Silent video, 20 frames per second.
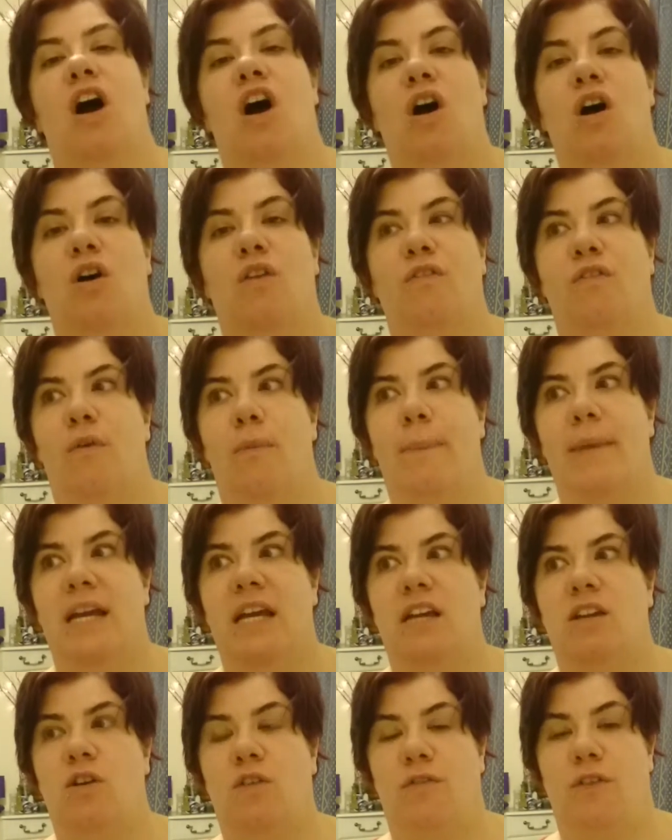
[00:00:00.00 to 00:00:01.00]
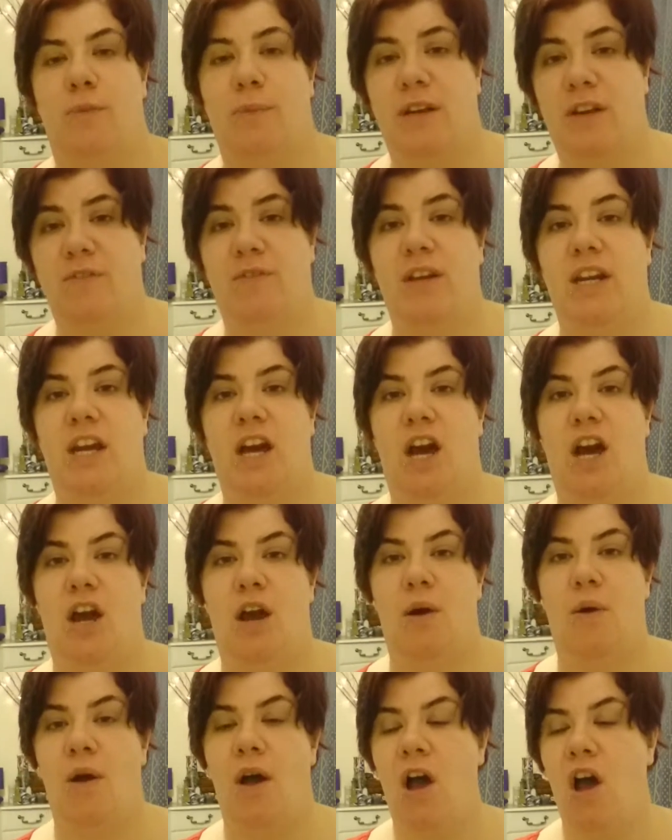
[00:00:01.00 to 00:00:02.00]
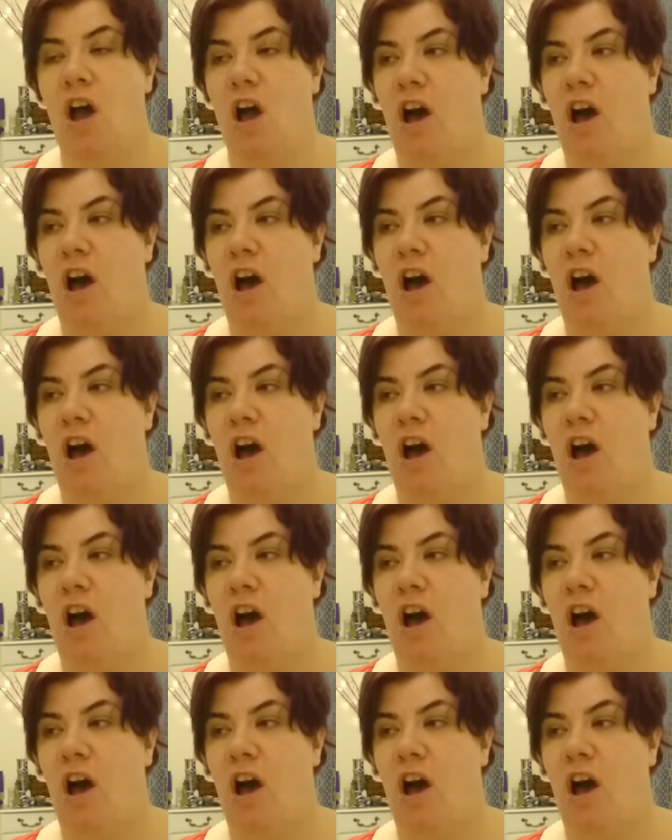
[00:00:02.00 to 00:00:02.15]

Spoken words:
of me not filming a video.